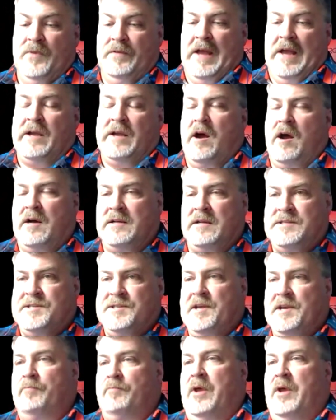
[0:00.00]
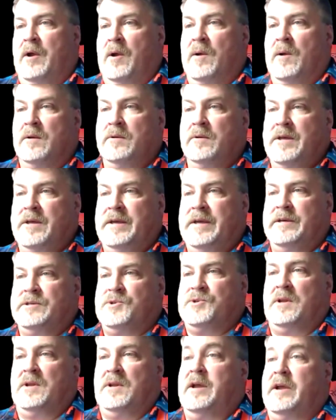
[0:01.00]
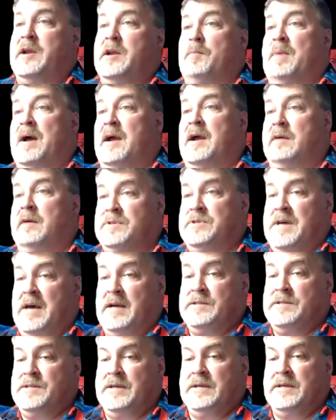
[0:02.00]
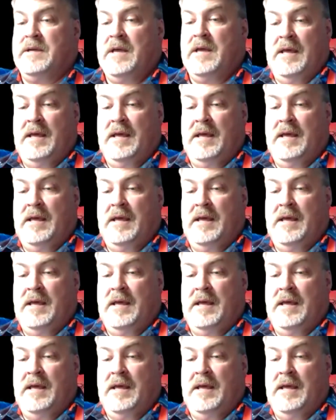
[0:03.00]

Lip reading: concept there is to allow you to buy advertising.